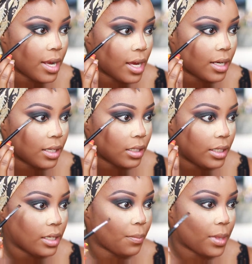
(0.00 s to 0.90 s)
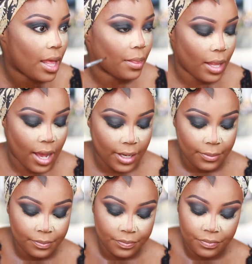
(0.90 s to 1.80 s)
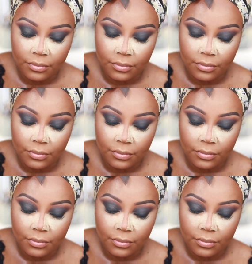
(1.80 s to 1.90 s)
I kind of cleaned up that line